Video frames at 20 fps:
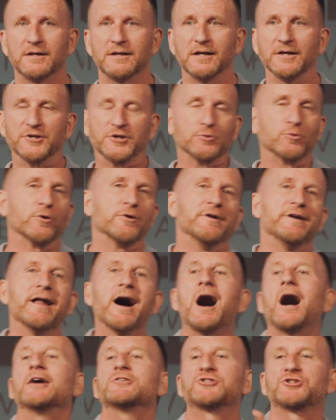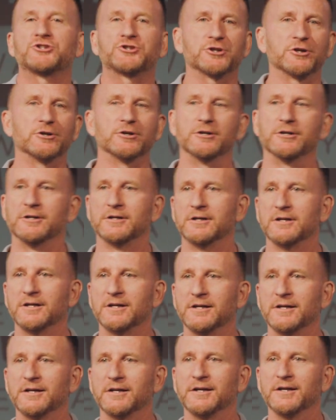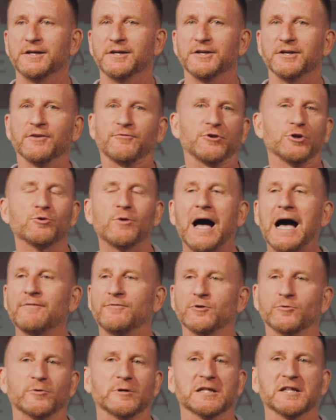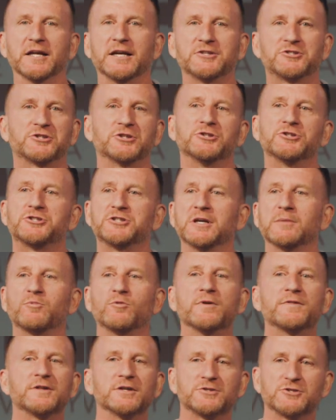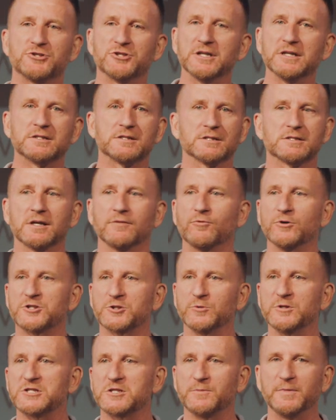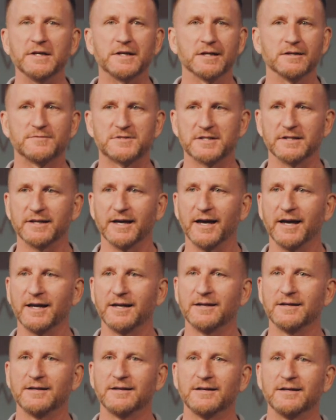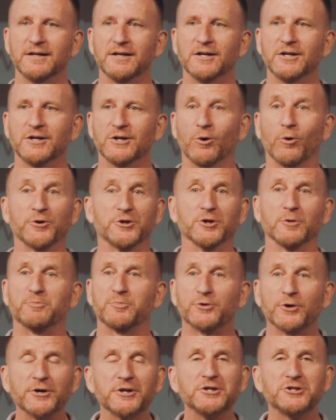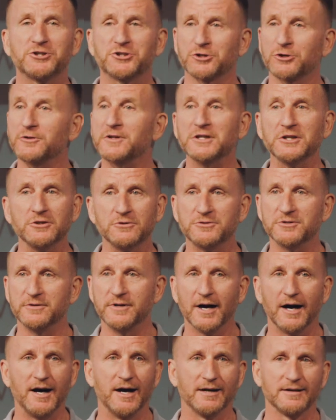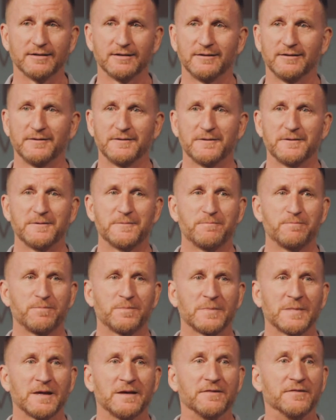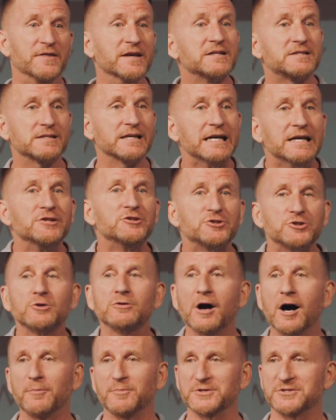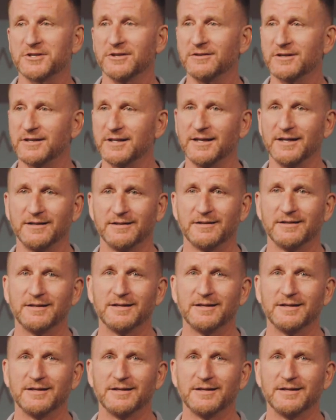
and you are not sure if you have a relationship with this Jesus of which we speak of today, or you're pretty sure that you do not. This is your opportunity